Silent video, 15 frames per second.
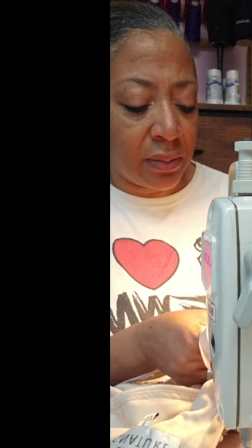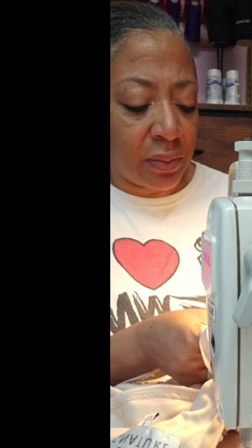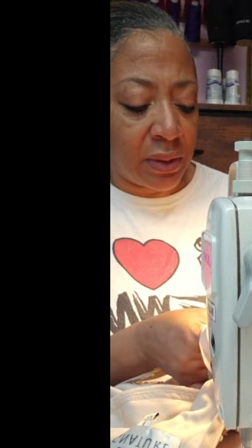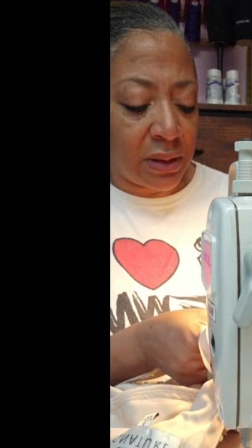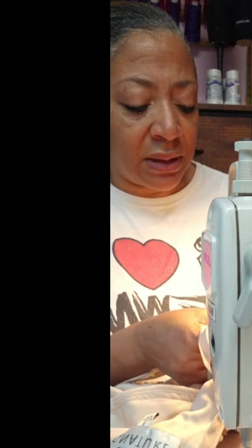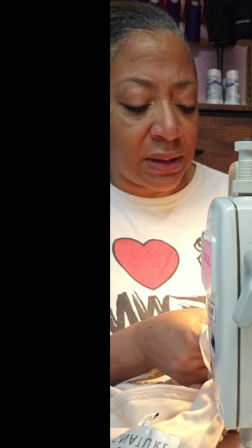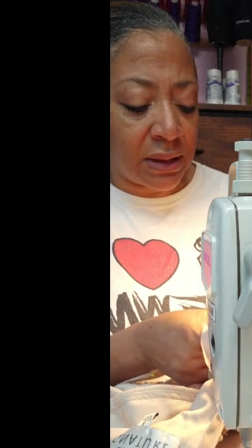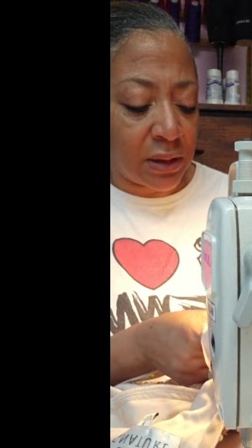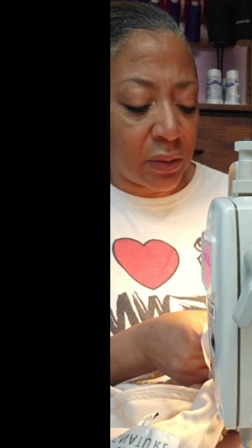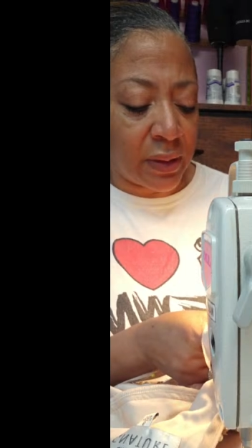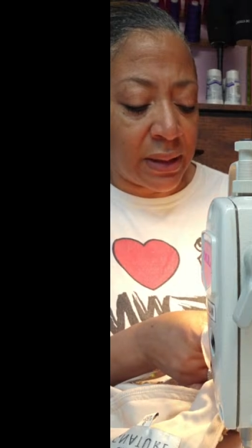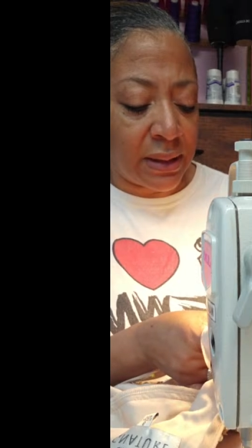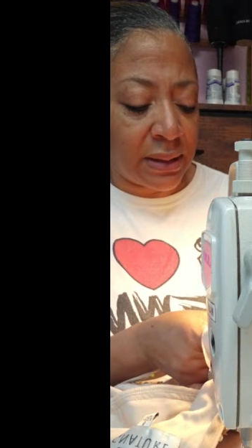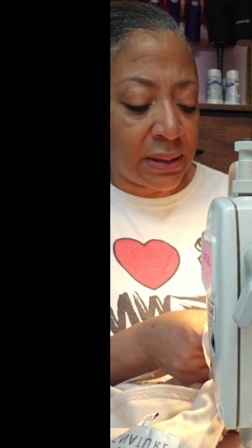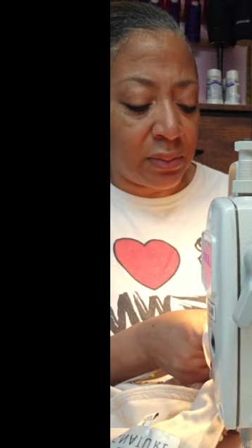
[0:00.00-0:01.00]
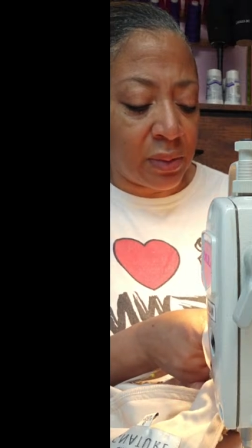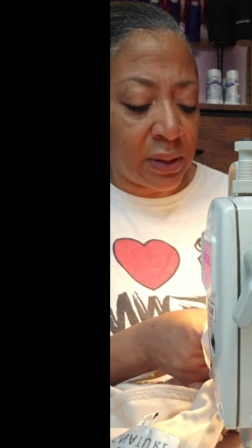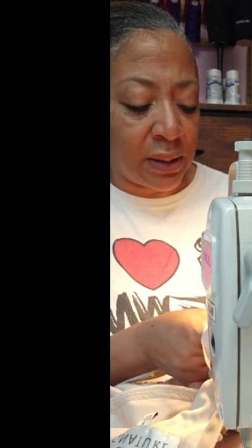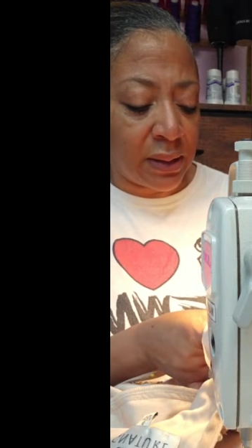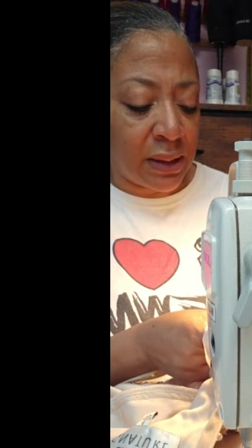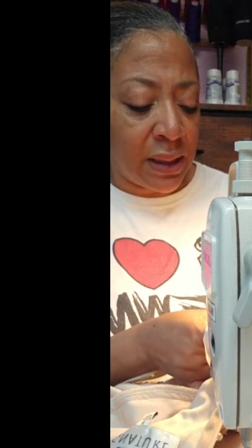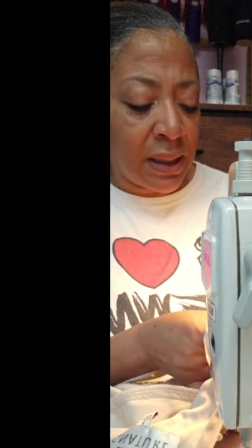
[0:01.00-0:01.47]
is just crazy. But
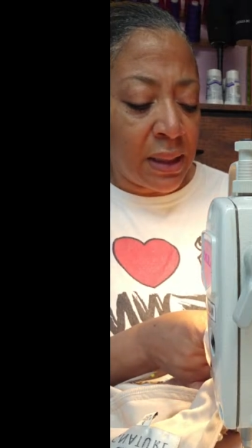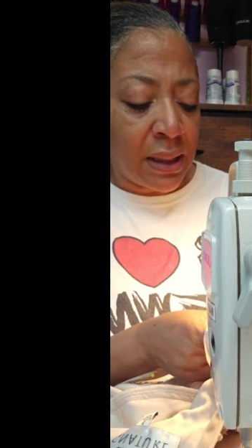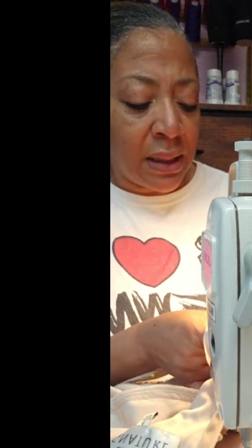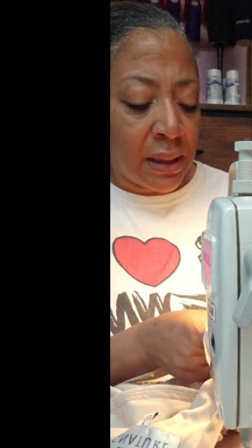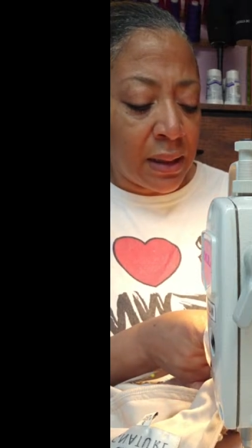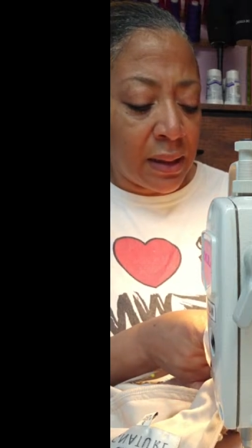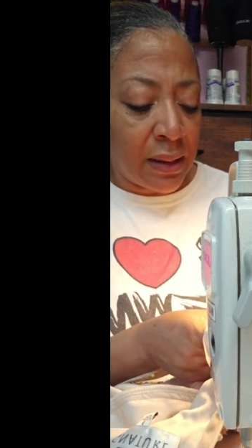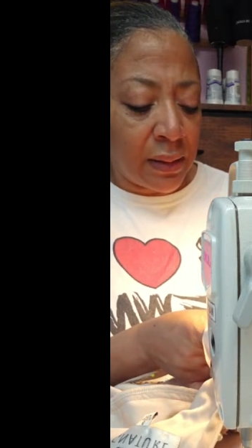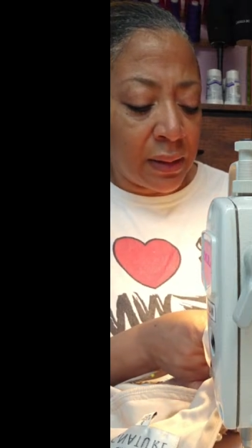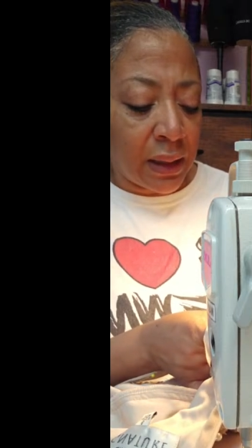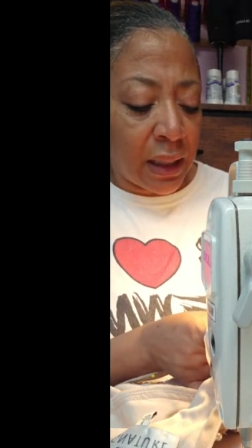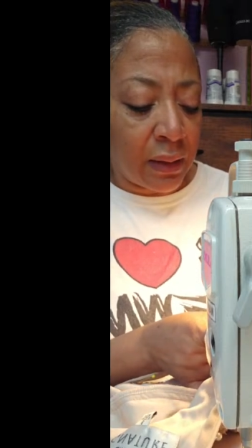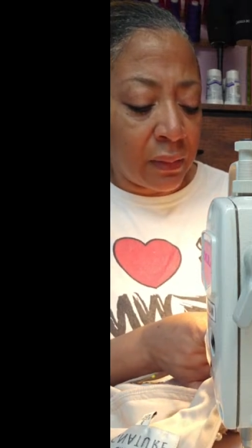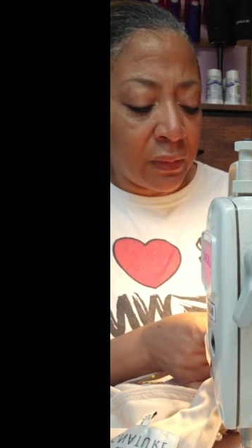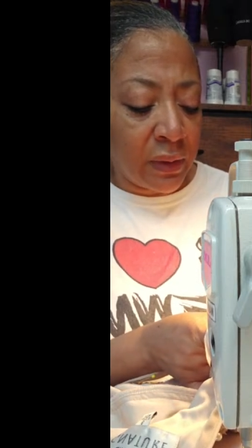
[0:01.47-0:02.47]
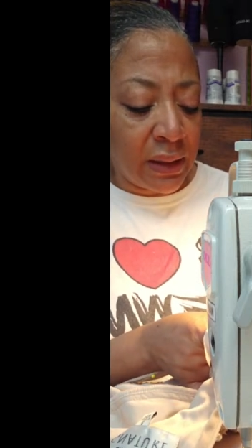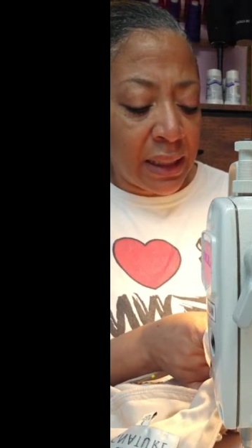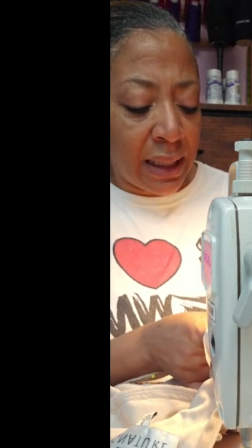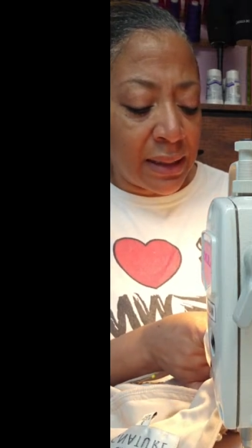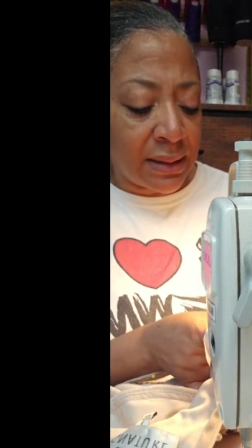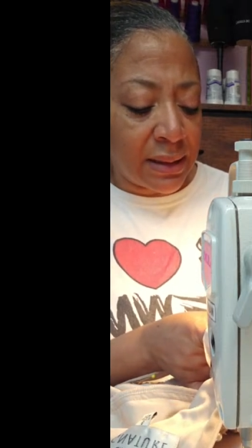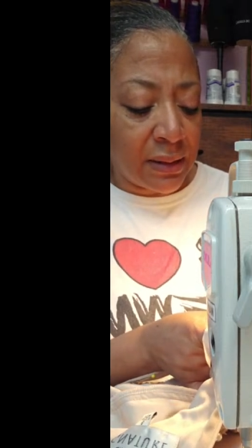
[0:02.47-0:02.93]
I
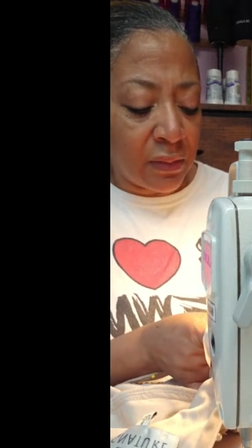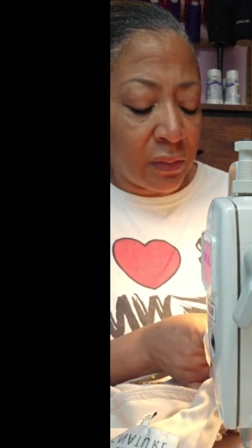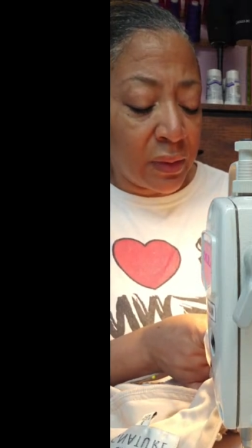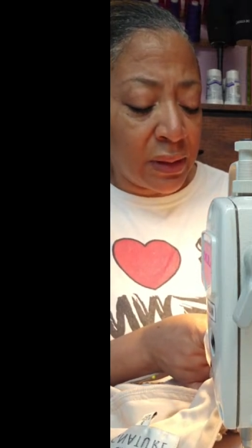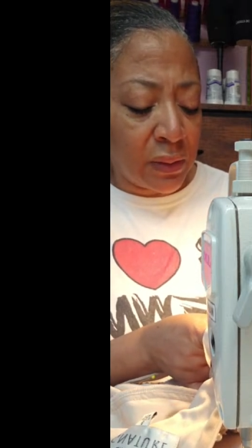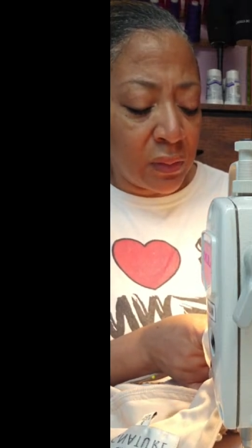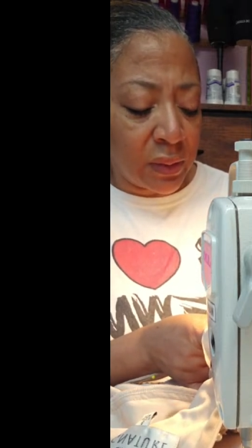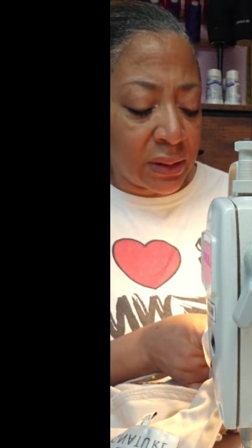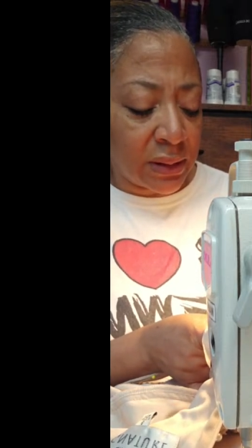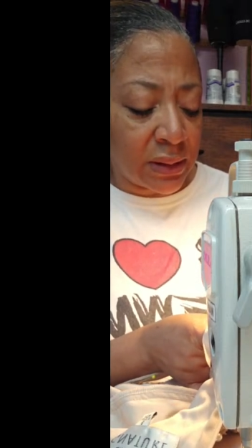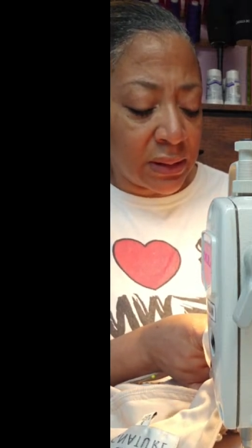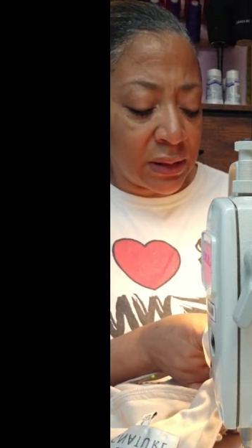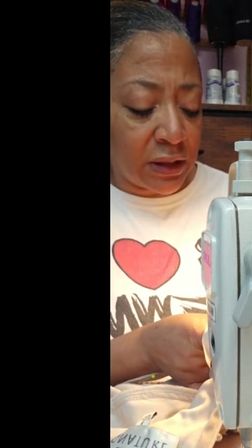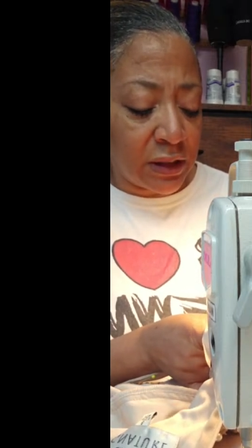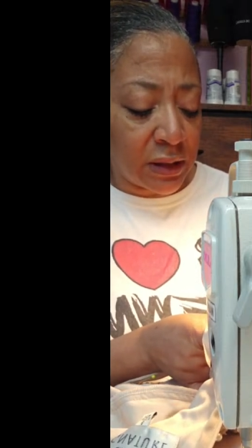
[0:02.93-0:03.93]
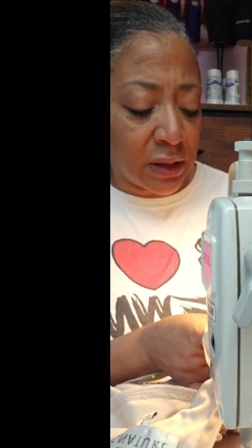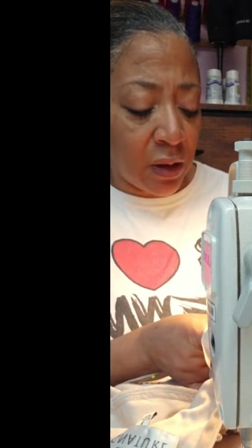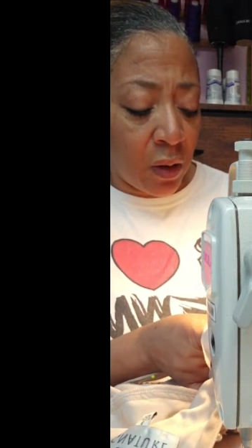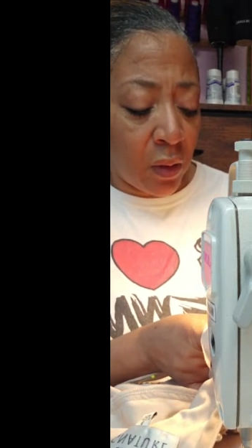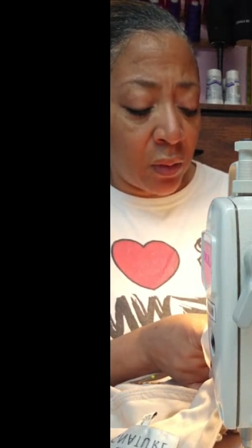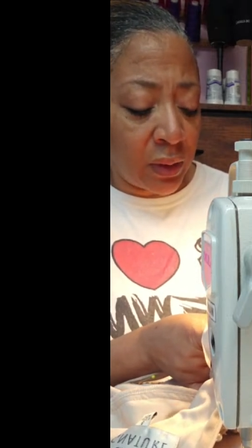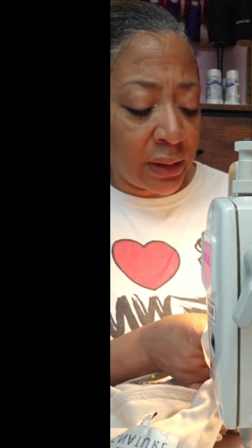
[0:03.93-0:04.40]
realized that it really was just
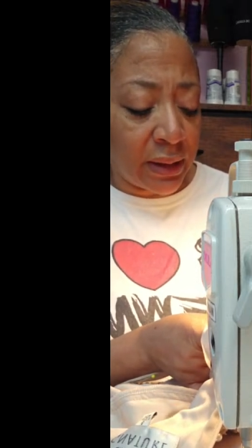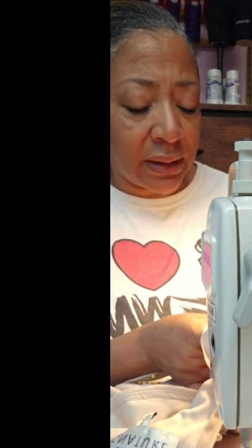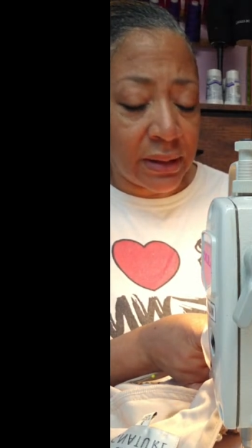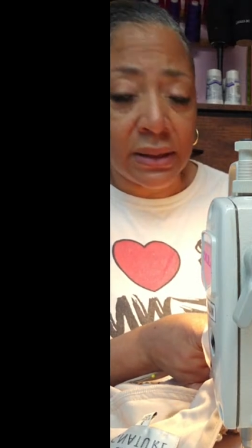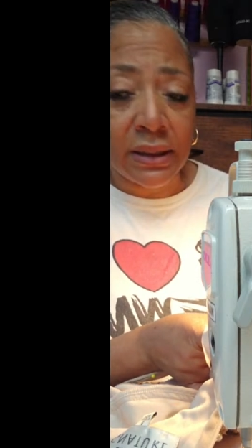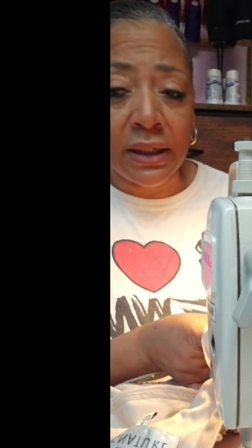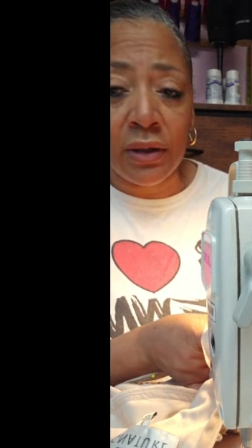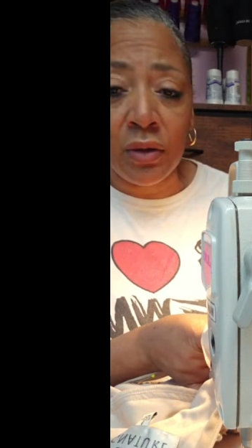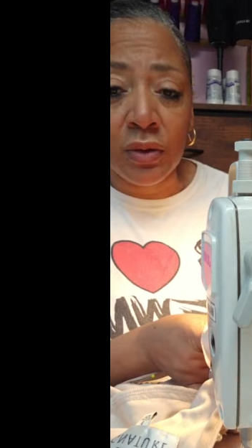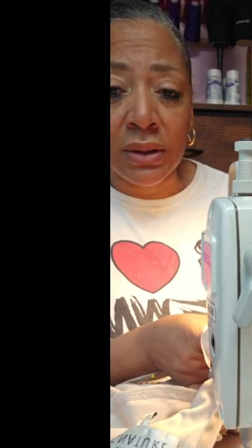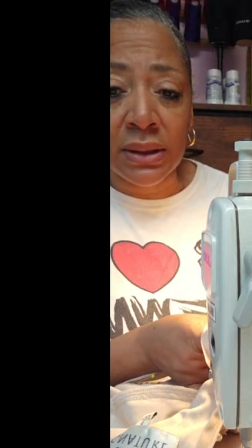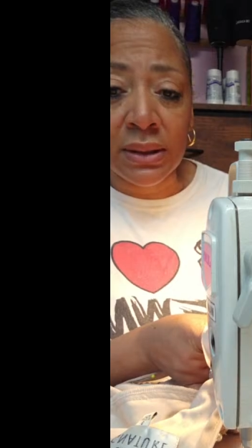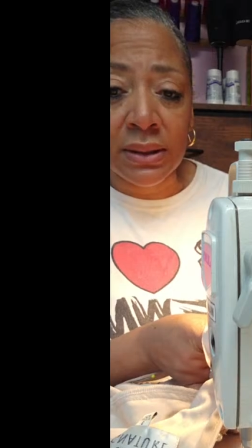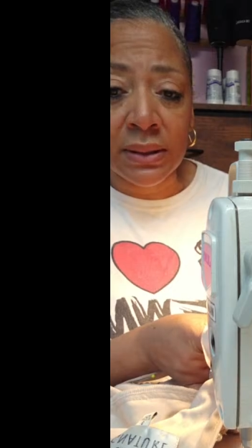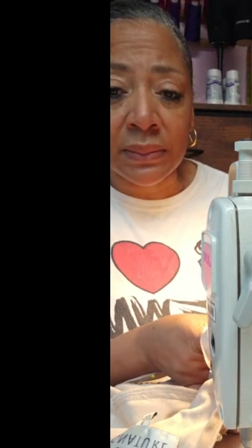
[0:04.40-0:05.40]
only excuses